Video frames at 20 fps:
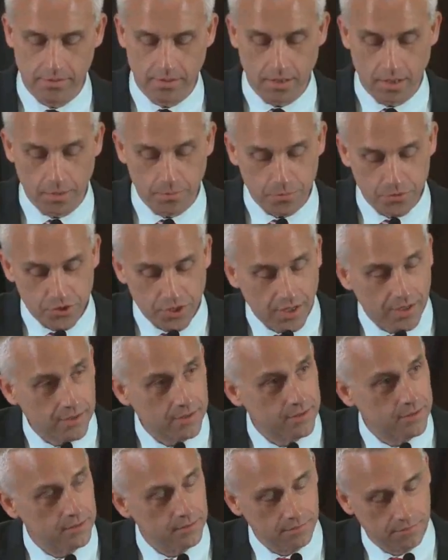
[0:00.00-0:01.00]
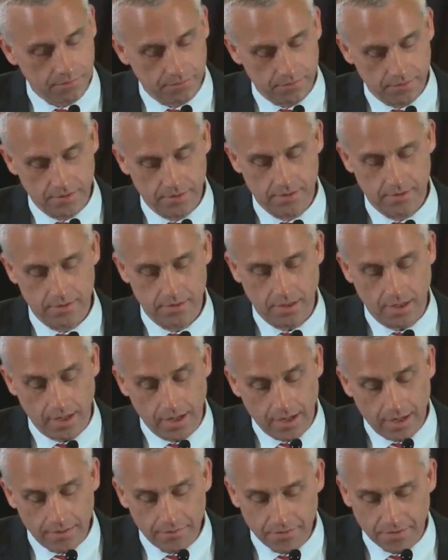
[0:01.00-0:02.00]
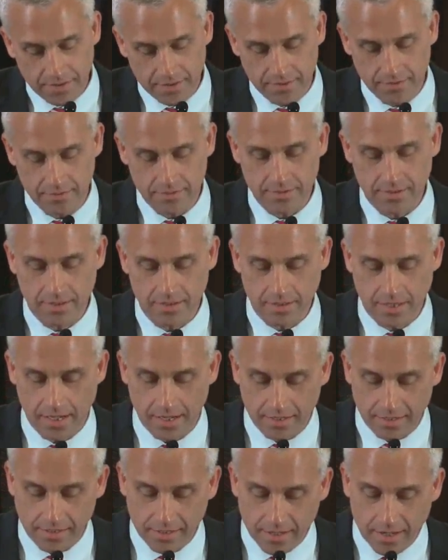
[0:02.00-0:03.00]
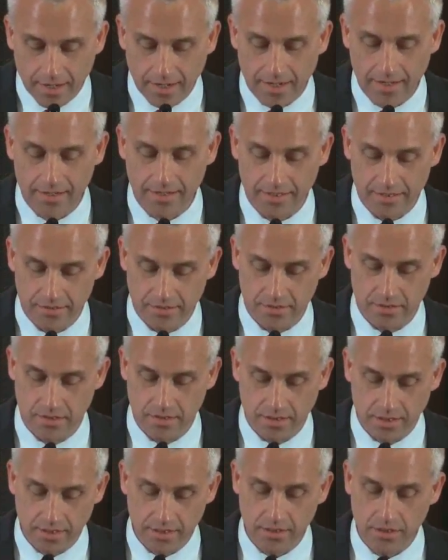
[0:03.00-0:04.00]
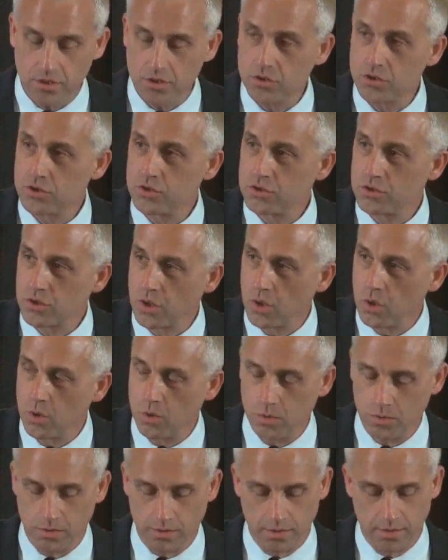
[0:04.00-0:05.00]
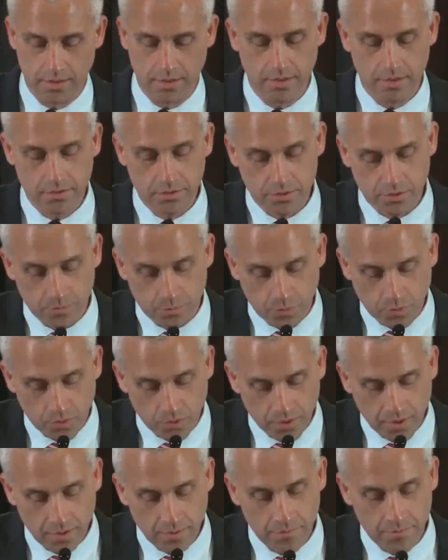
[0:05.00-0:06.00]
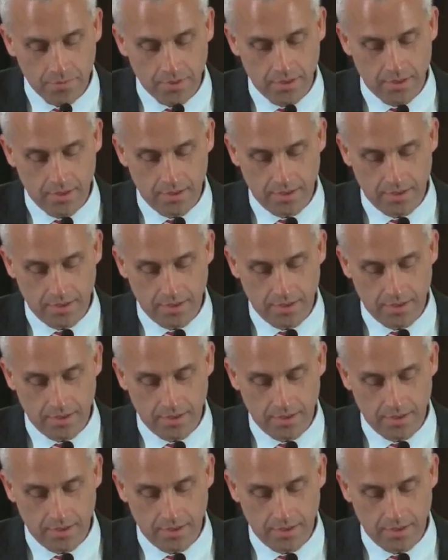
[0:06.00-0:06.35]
objective evidence that God is the sole, supreme,